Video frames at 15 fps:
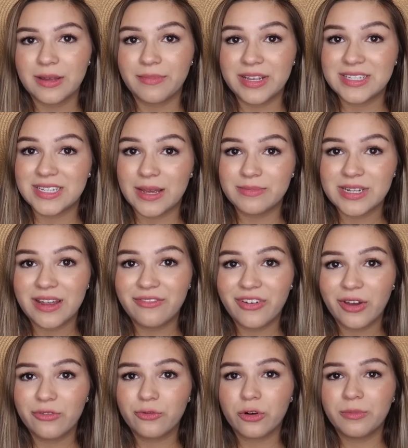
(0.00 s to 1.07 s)
that my stepdad
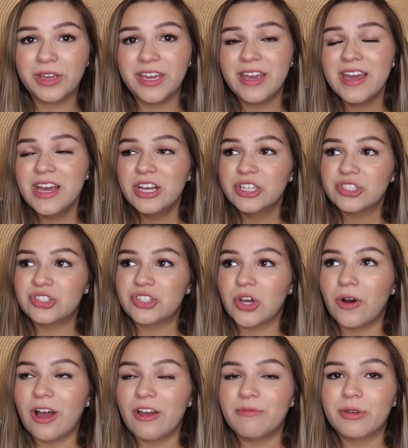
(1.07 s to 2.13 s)
found for me,
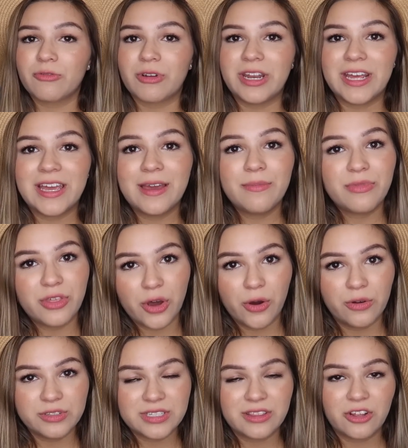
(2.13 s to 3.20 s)
so I've been reading him
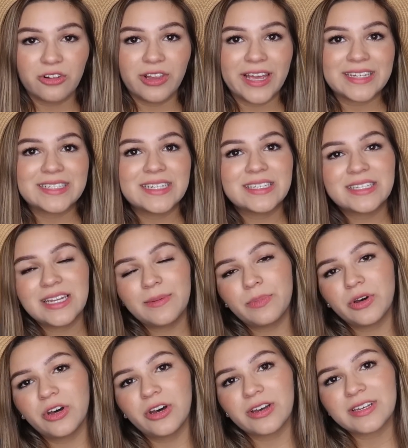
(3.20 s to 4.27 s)
those, and they're like Disney
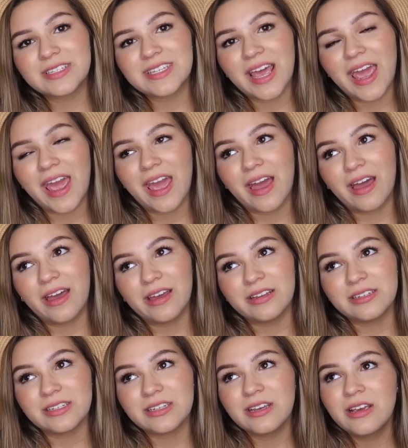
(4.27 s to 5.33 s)
books
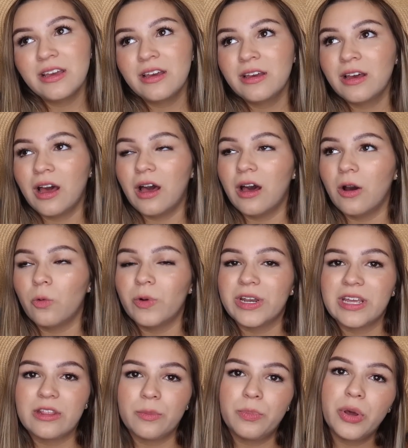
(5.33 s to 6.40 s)
and
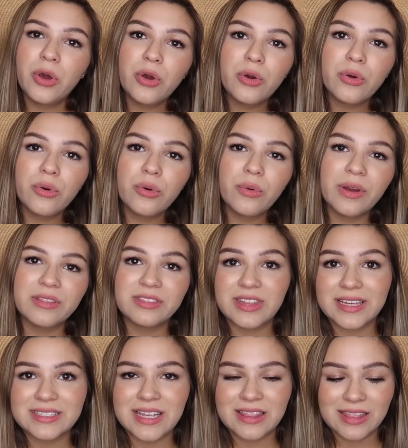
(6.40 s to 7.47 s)
Winnie the Pooh and
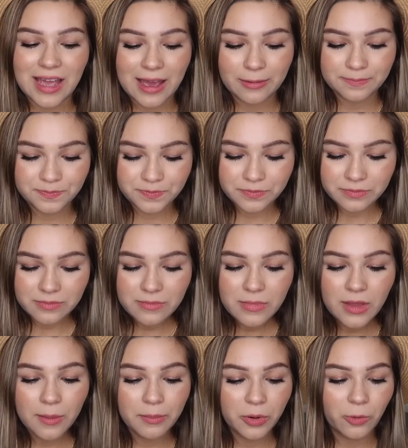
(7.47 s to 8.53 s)
things like that.
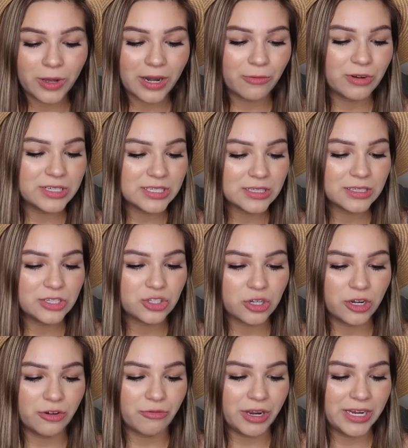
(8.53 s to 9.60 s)
But what I recently
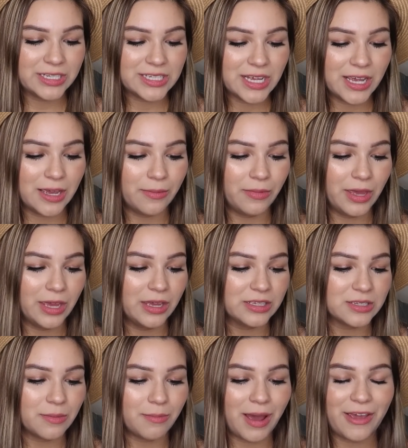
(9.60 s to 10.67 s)
started reading to him
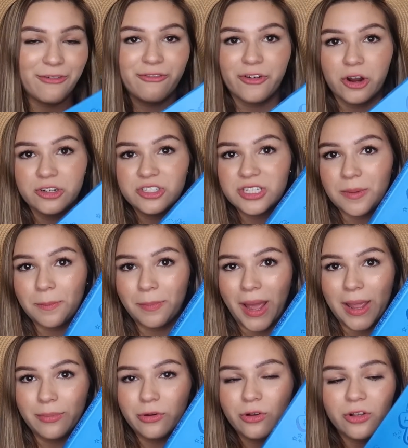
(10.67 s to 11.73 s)
is my first
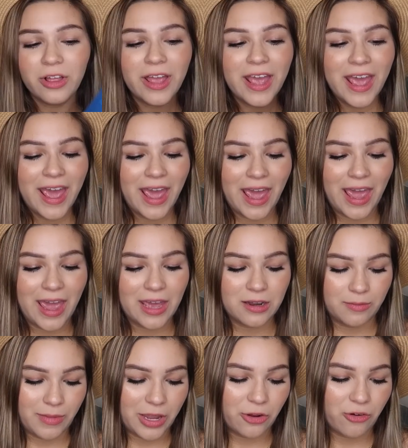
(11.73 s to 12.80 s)
Bible,
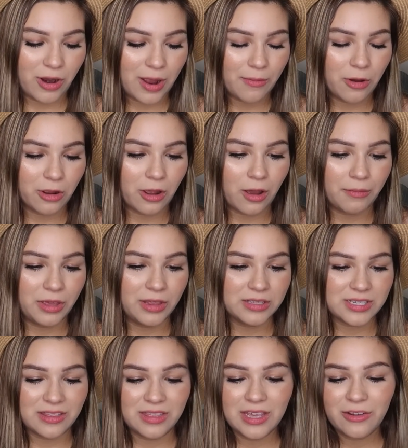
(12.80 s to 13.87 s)
and my grandma got me
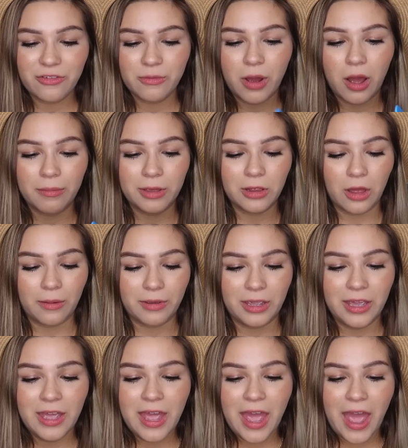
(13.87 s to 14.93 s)
this, I think from Hobby
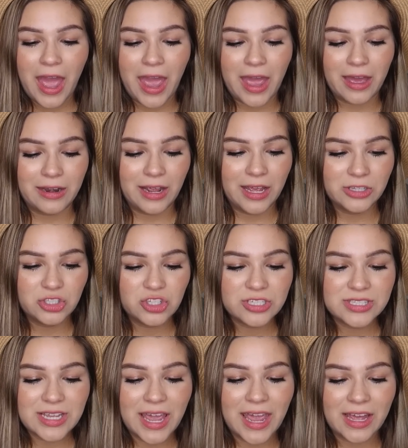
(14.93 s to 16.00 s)
Lobby, and it's
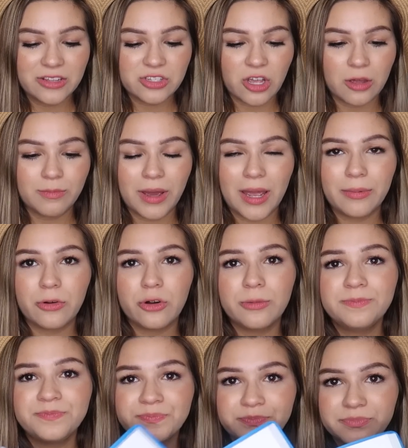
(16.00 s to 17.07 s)
just a hands-on
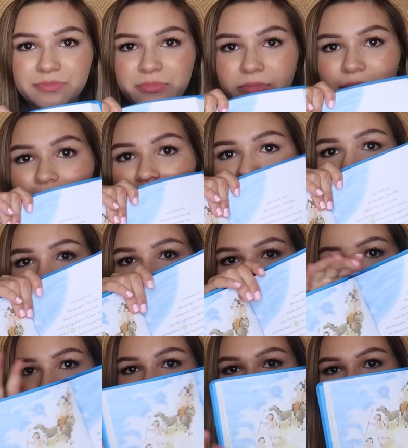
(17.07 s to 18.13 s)
Bible. So
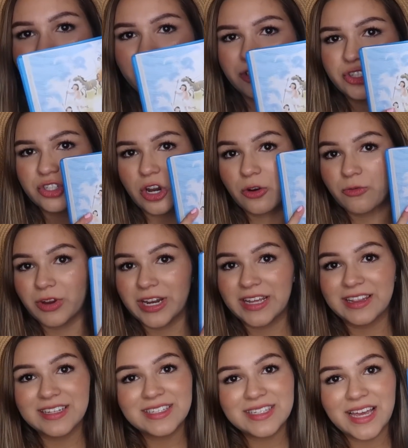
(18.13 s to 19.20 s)
I'm actually going to start
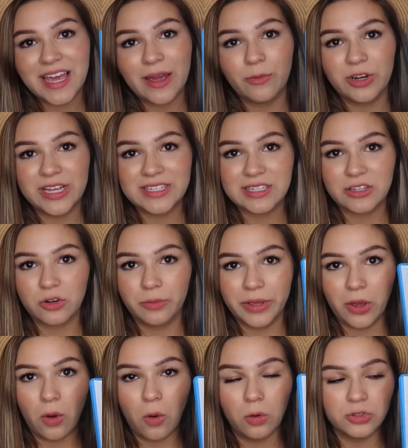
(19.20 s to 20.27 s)
reading this to him when he's a little
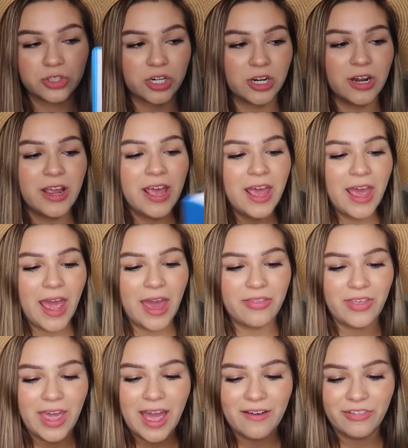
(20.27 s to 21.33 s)
bit older,
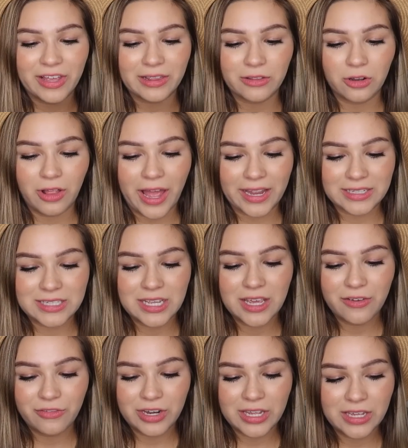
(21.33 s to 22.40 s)
and they have like little
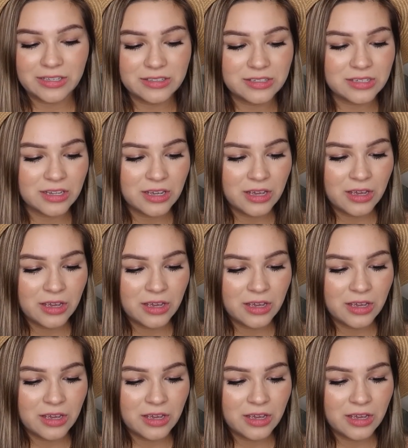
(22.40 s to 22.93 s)
activities